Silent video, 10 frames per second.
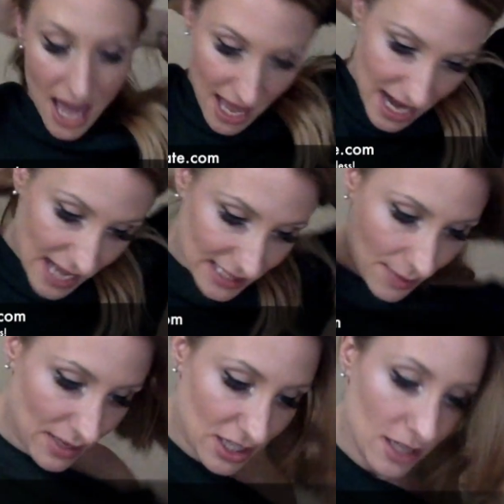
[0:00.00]
And as
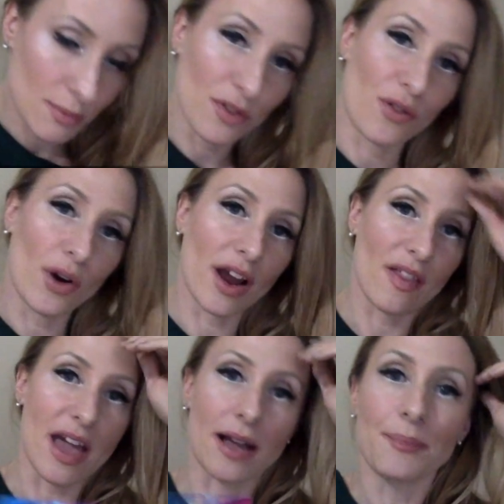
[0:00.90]
I mentioned before,
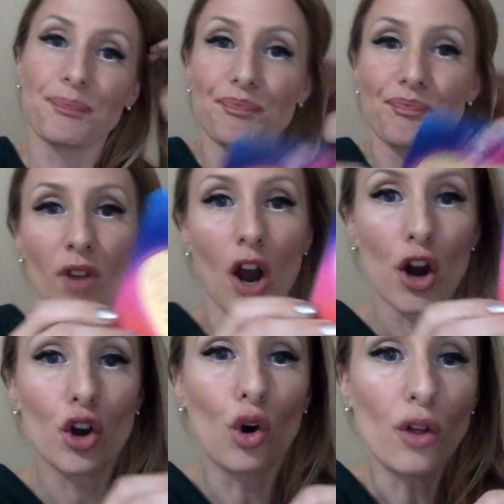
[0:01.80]
like,
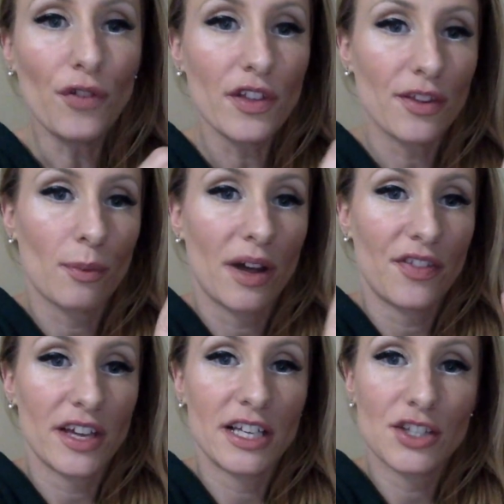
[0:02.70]
our goal for this
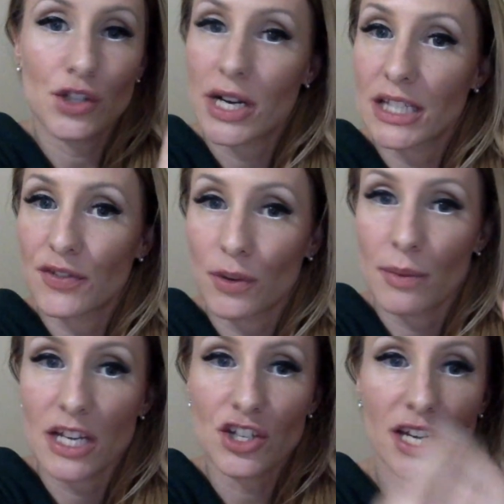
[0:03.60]
month is
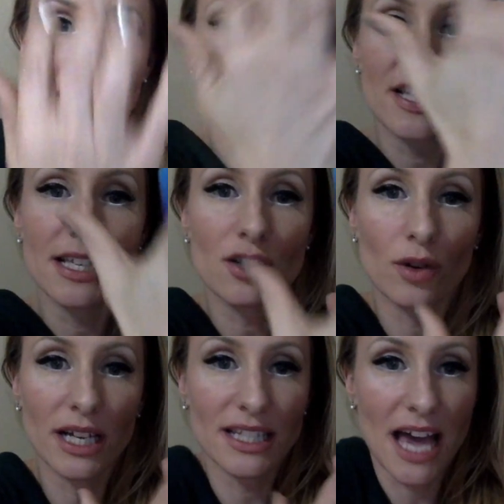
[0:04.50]
transformation, and this is
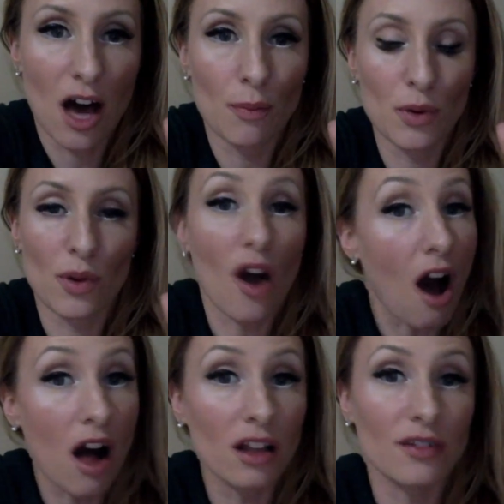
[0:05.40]
going to help you with
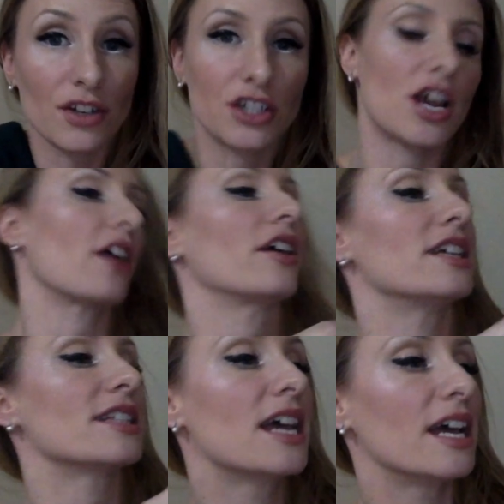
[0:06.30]
all of your
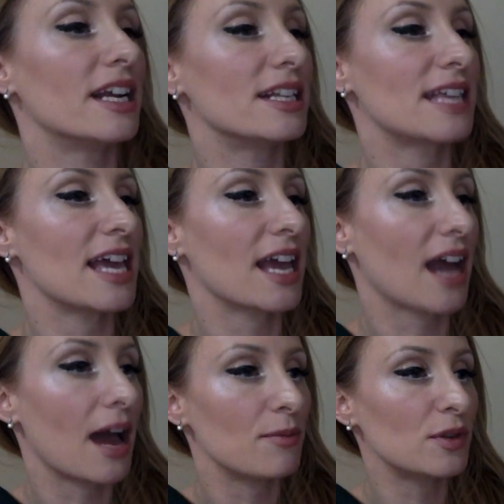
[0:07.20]
chakras. And it's saying,
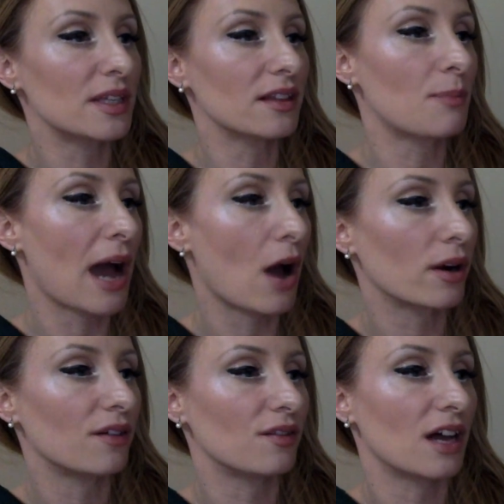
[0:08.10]
I'm using the power
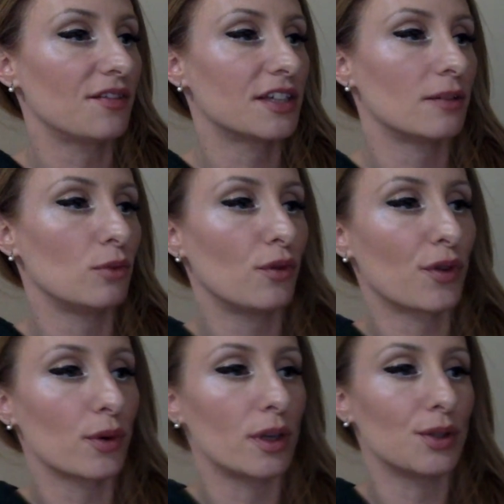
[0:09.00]
of love to move
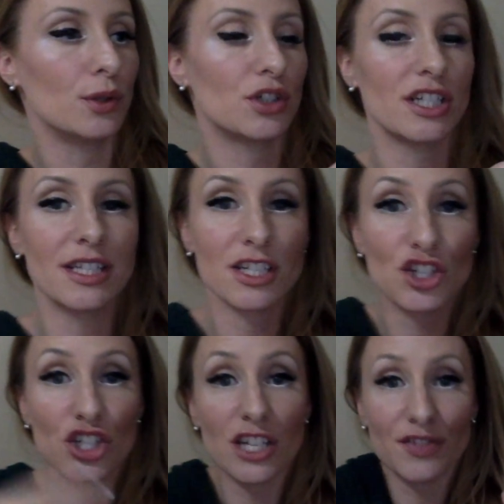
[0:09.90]
through illusions and
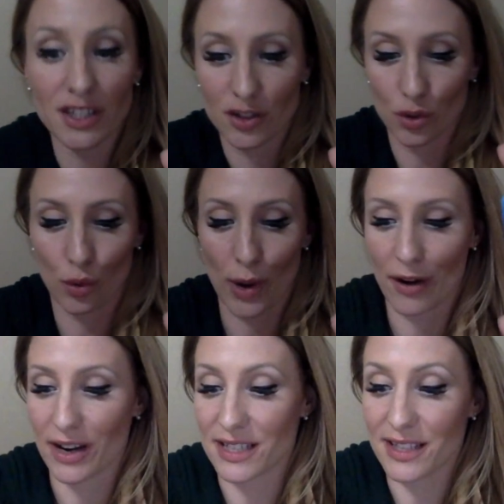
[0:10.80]
shift into
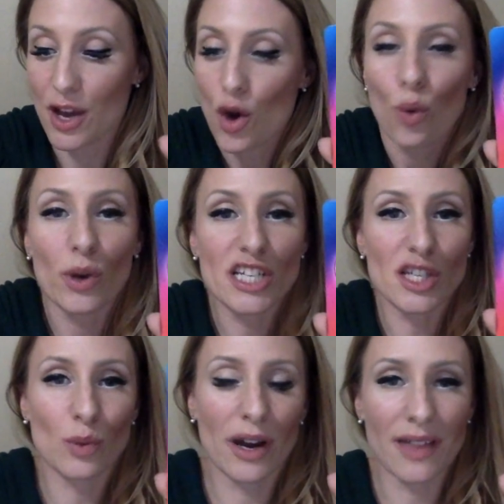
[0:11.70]
awareness, which
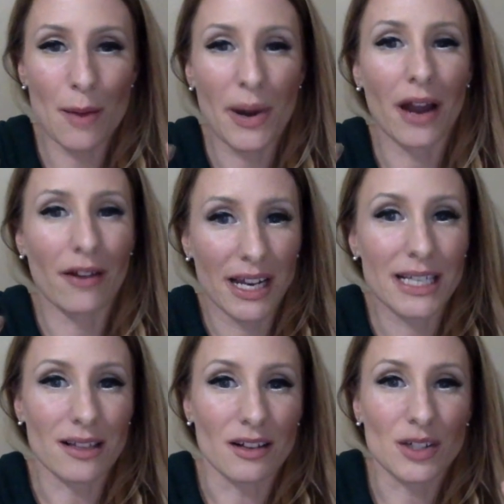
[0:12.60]
is where that pyrite
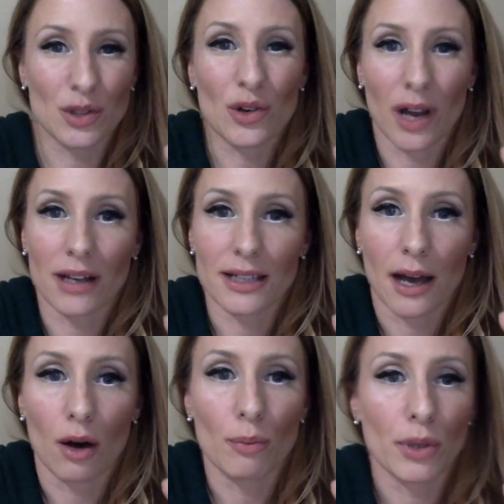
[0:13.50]
is also going to
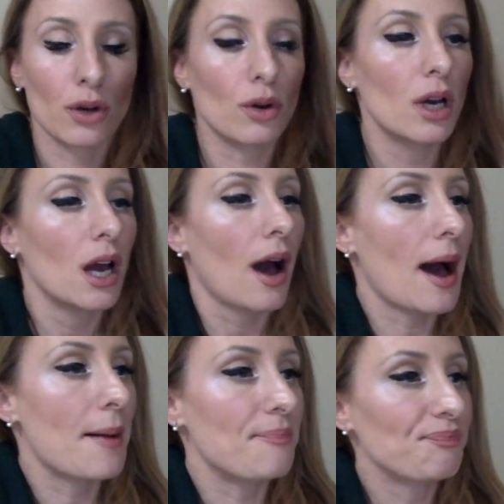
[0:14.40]
help you.
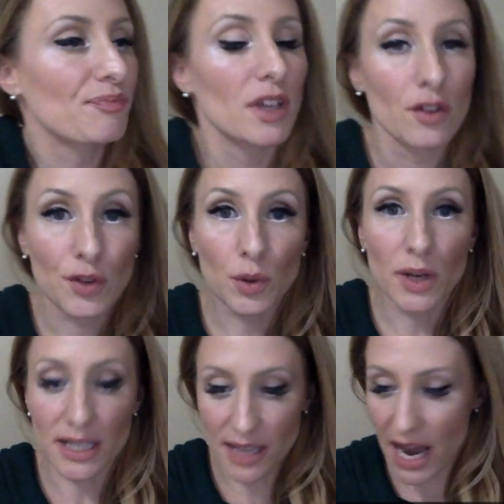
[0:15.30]
Um, so
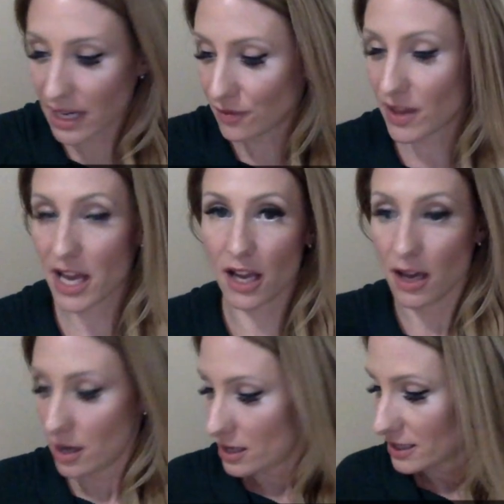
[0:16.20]
it's kind of
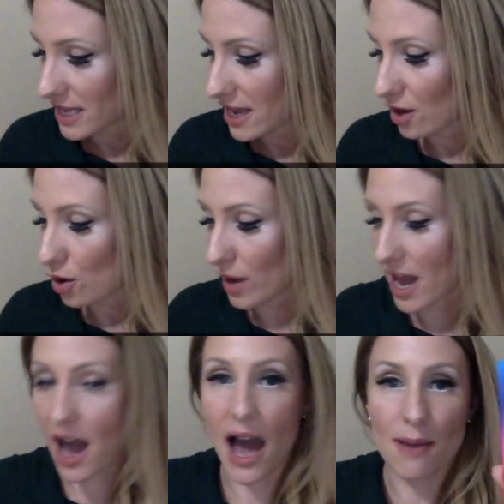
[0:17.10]
like saying,
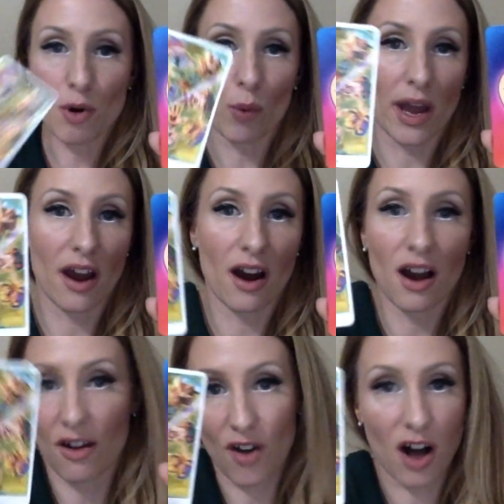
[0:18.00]
okay, I'm aware
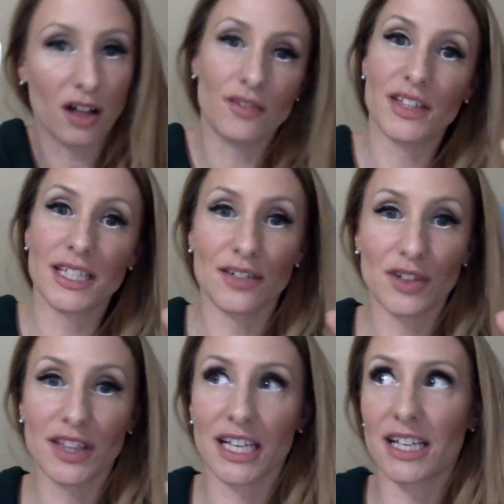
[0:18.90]
of all of these
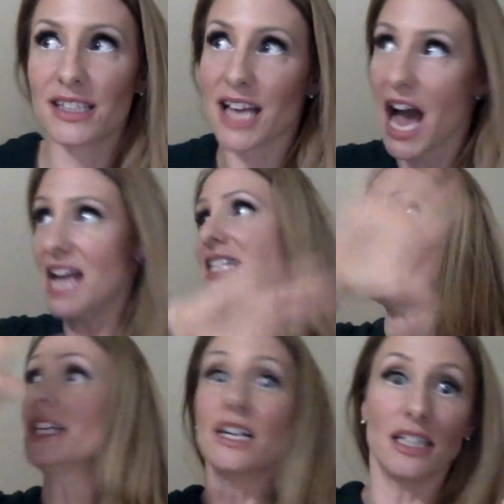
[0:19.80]
different things. I
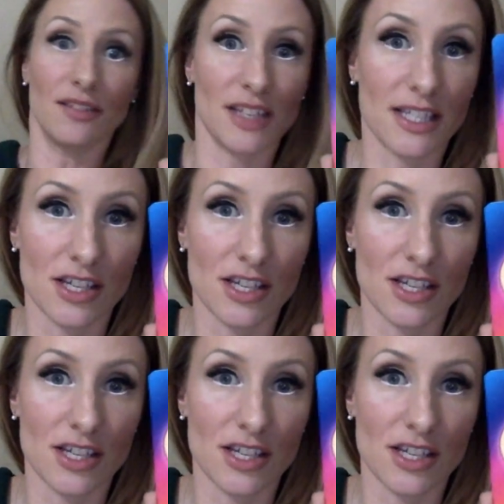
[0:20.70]
see all of these